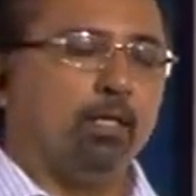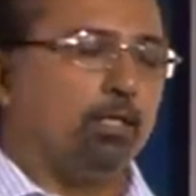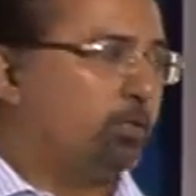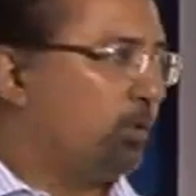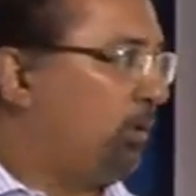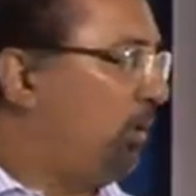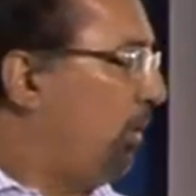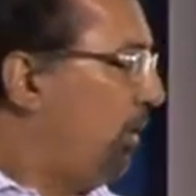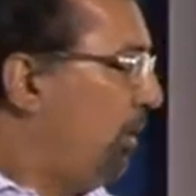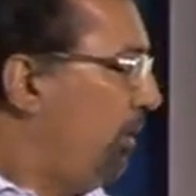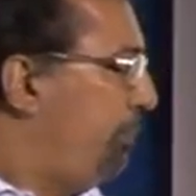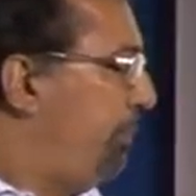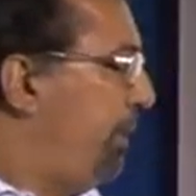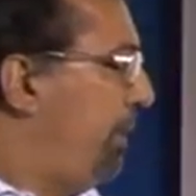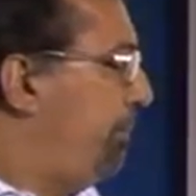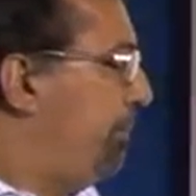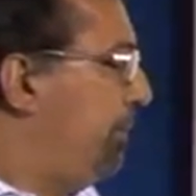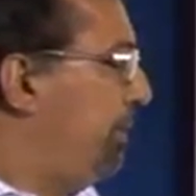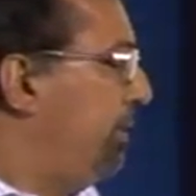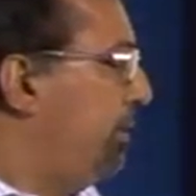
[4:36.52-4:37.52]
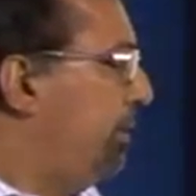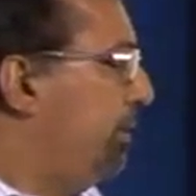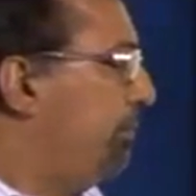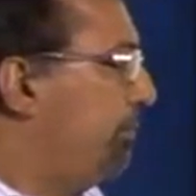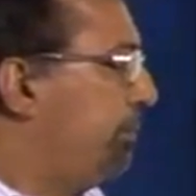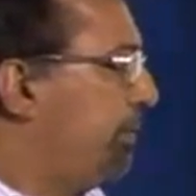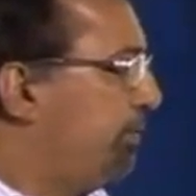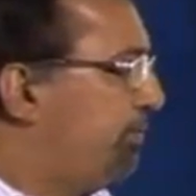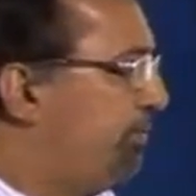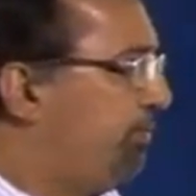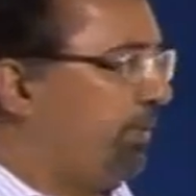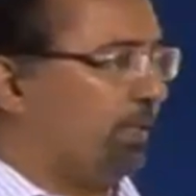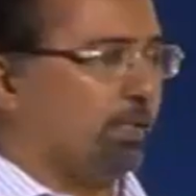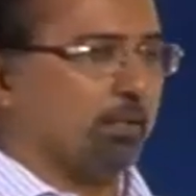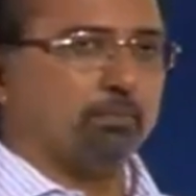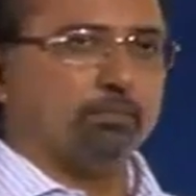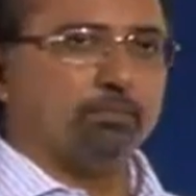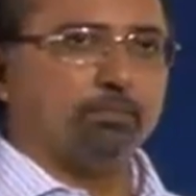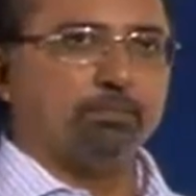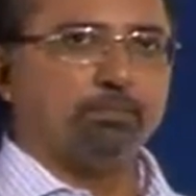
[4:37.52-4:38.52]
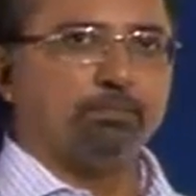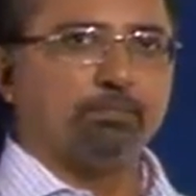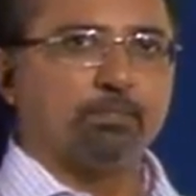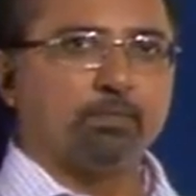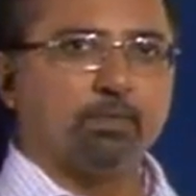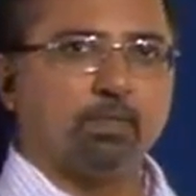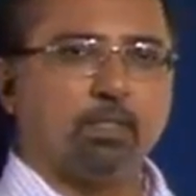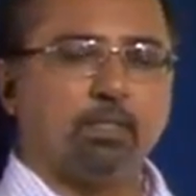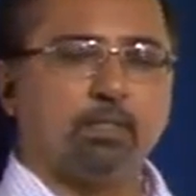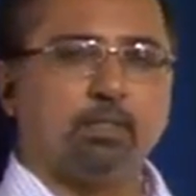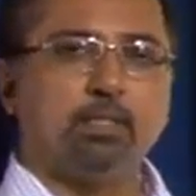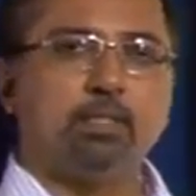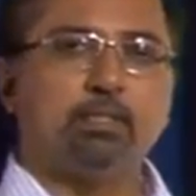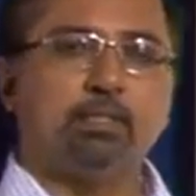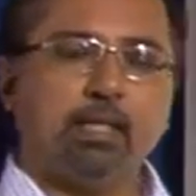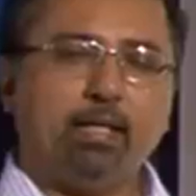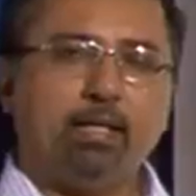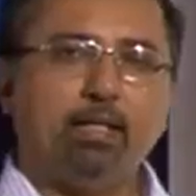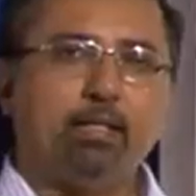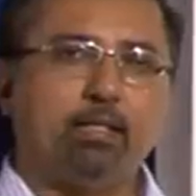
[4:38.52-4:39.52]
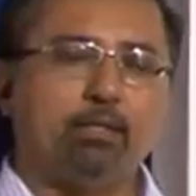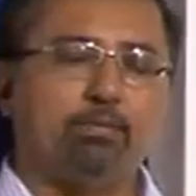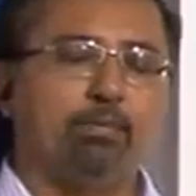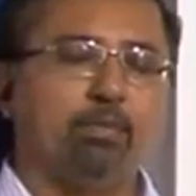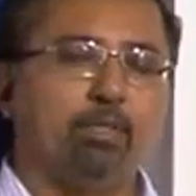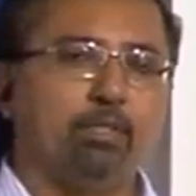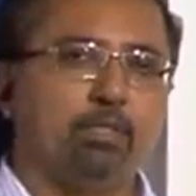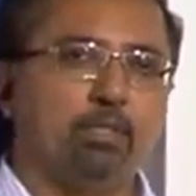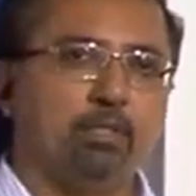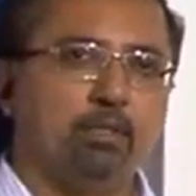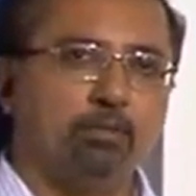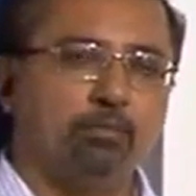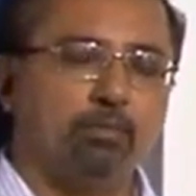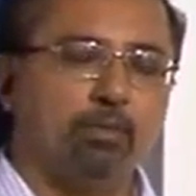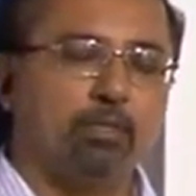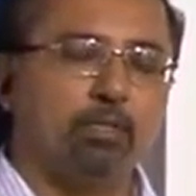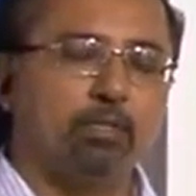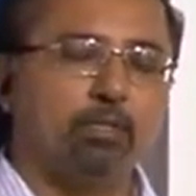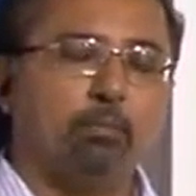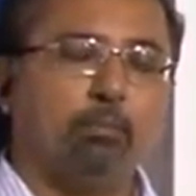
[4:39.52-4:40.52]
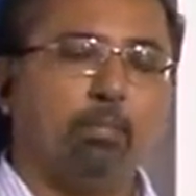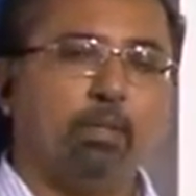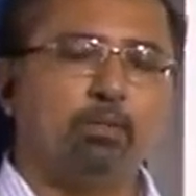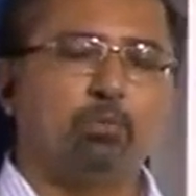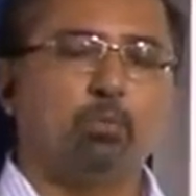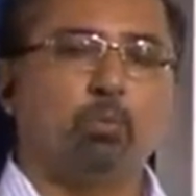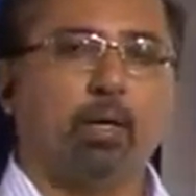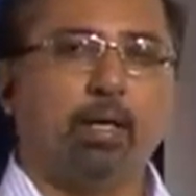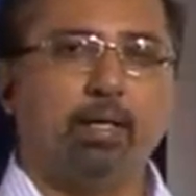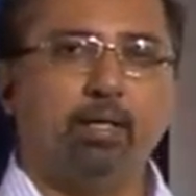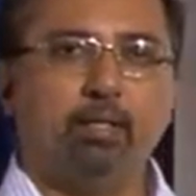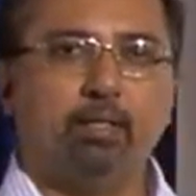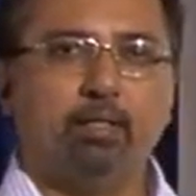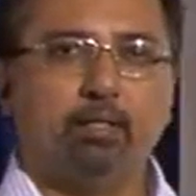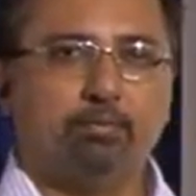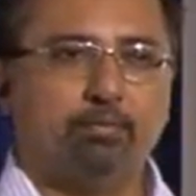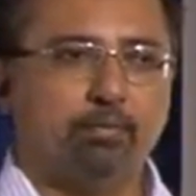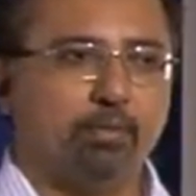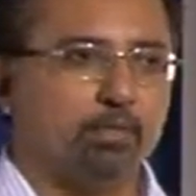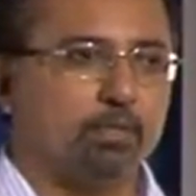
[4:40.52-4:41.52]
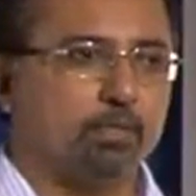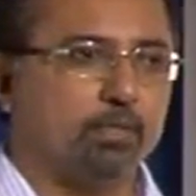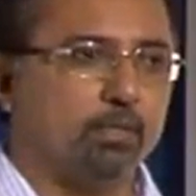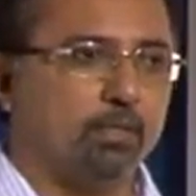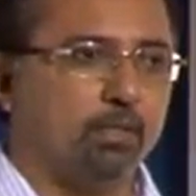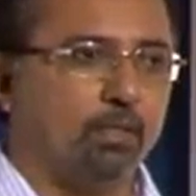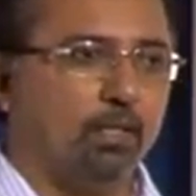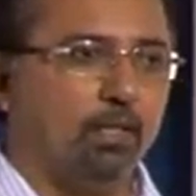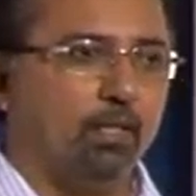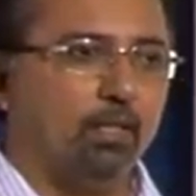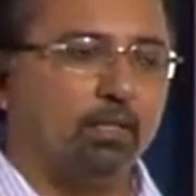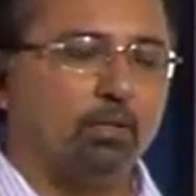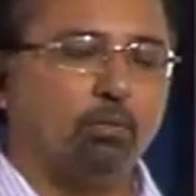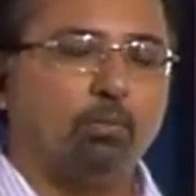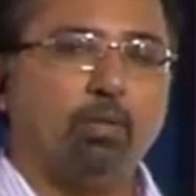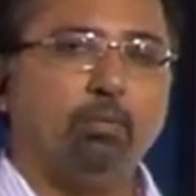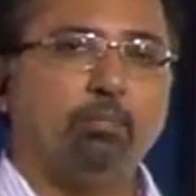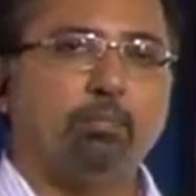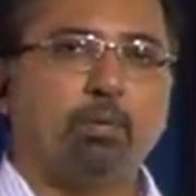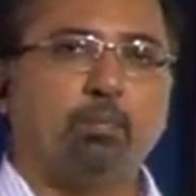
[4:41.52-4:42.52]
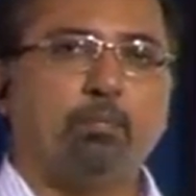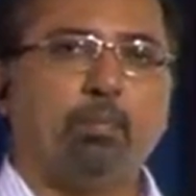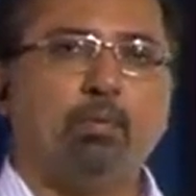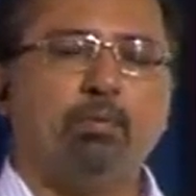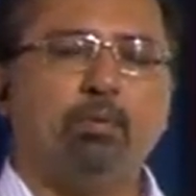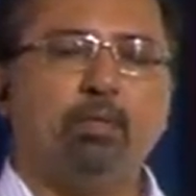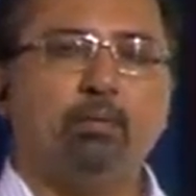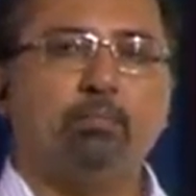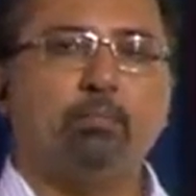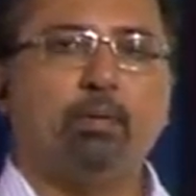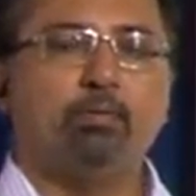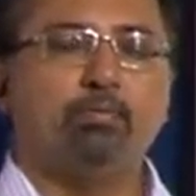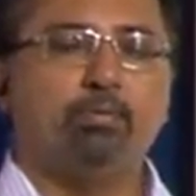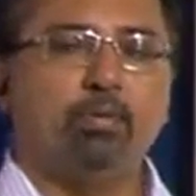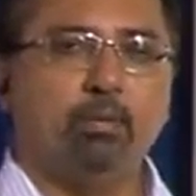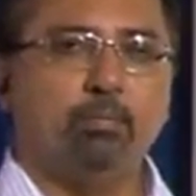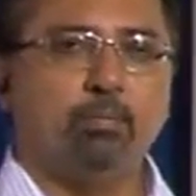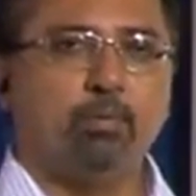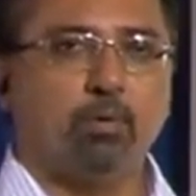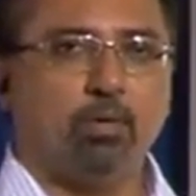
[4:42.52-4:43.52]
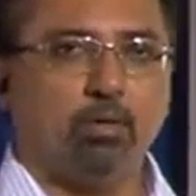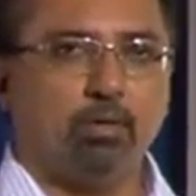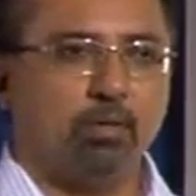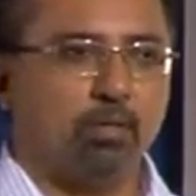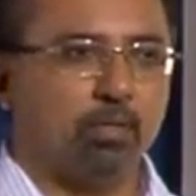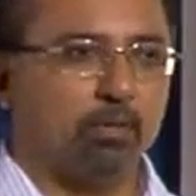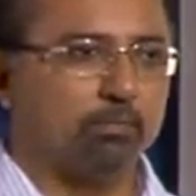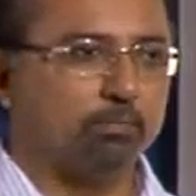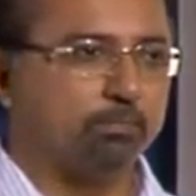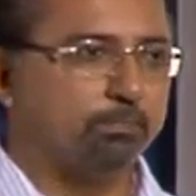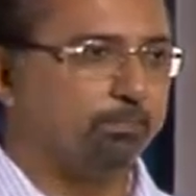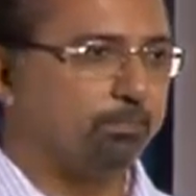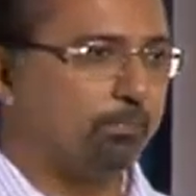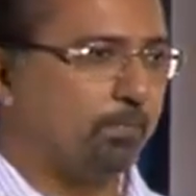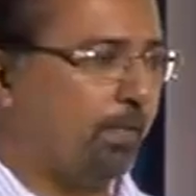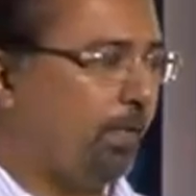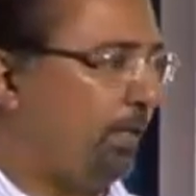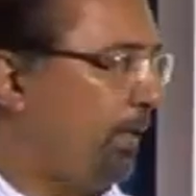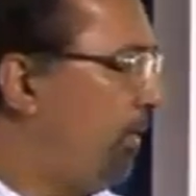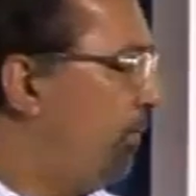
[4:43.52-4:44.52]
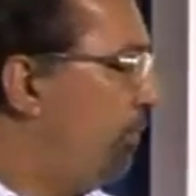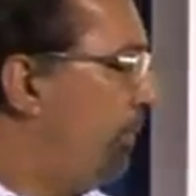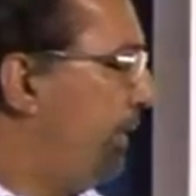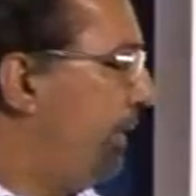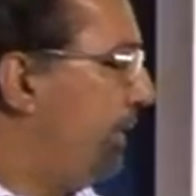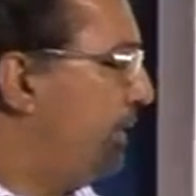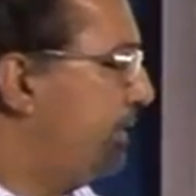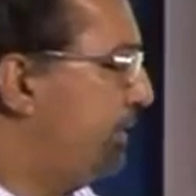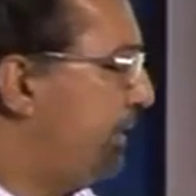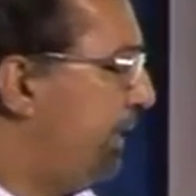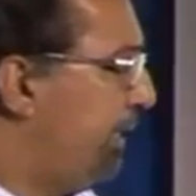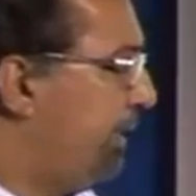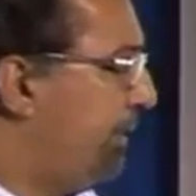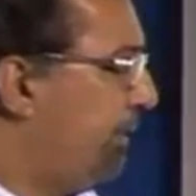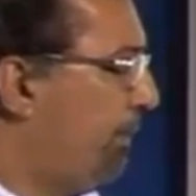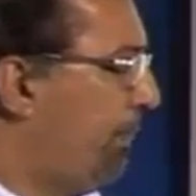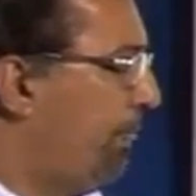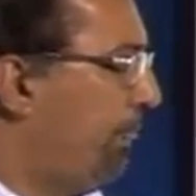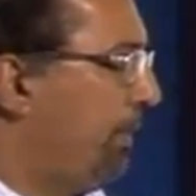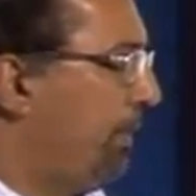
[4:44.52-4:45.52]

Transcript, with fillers: So, a lot of people prefer the second definition which is a much wider definition the one propounded by Philip Kotler where he said